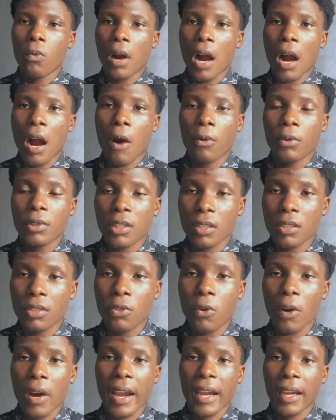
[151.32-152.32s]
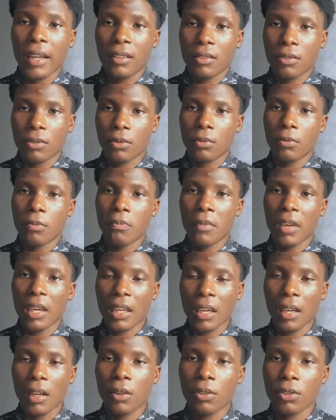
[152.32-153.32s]
I will just go ahead to
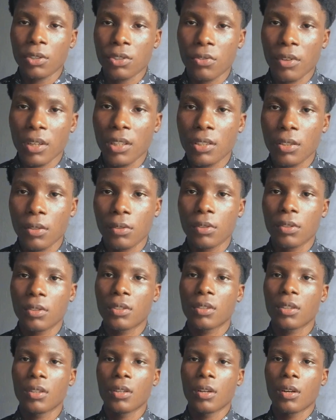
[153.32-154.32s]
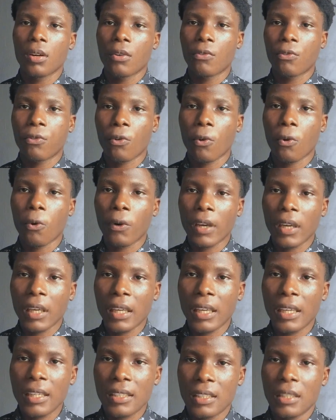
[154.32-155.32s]
make illustrations for
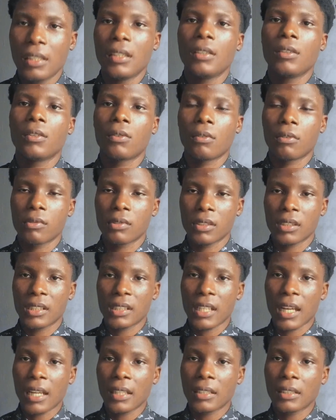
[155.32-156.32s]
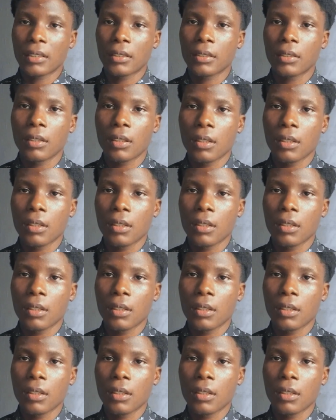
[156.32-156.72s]
easy understanding.